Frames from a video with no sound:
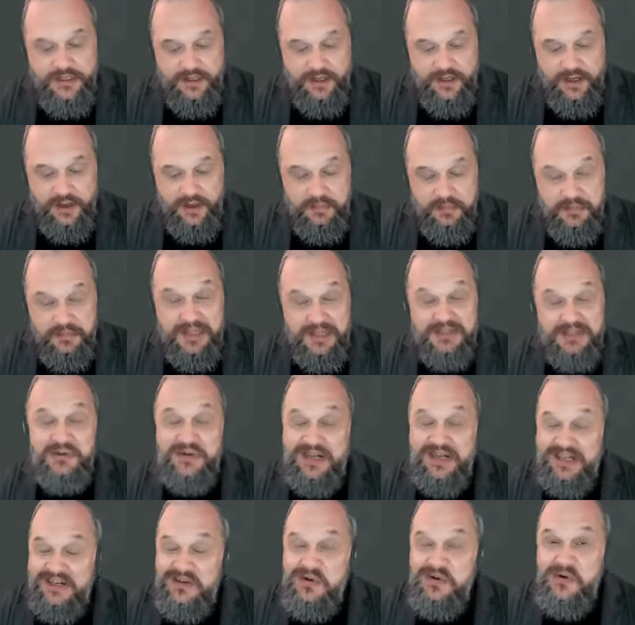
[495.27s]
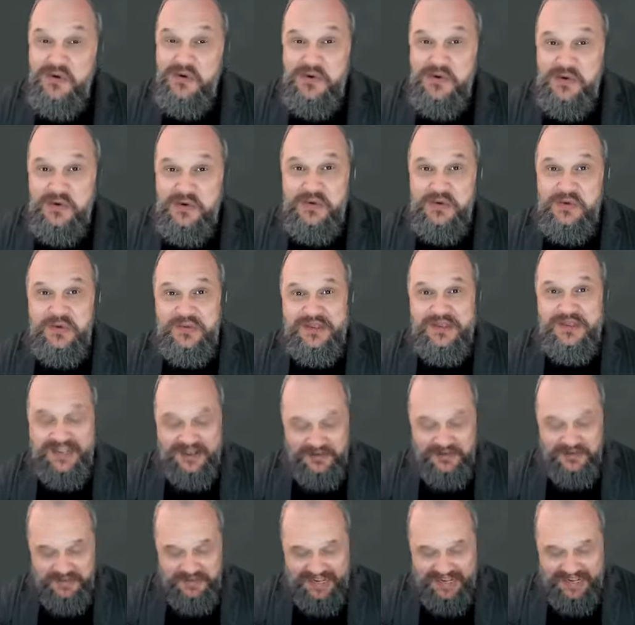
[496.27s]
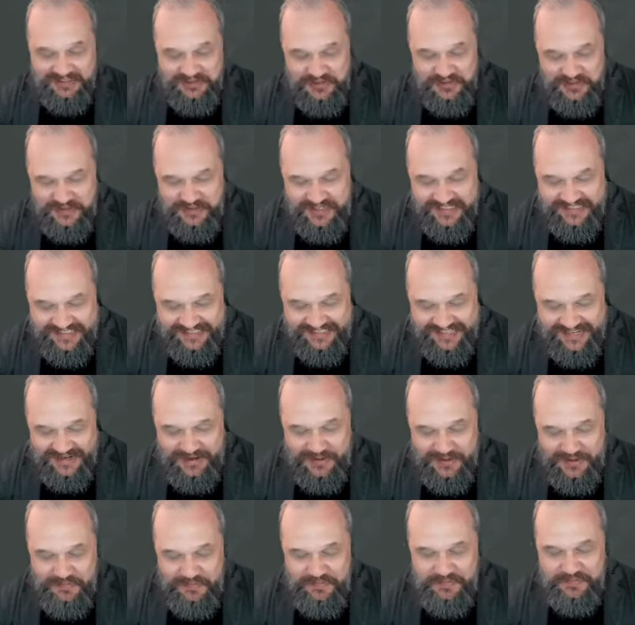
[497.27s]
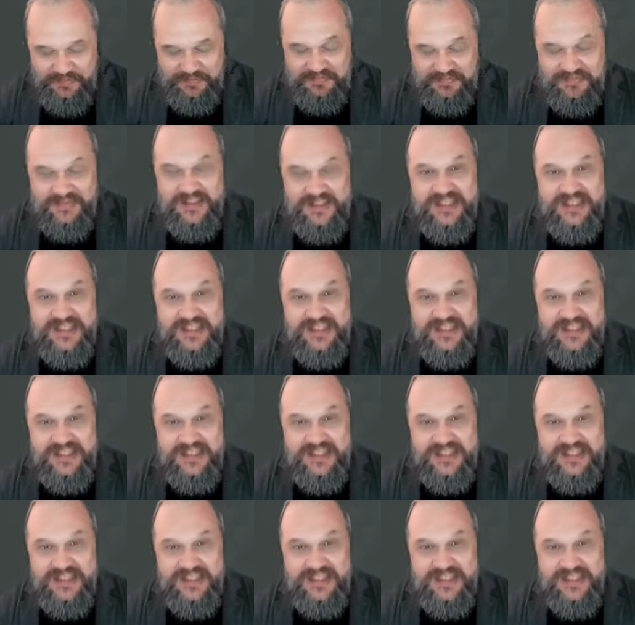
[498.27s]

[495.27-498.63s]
um, and on an inaugural um, entry um,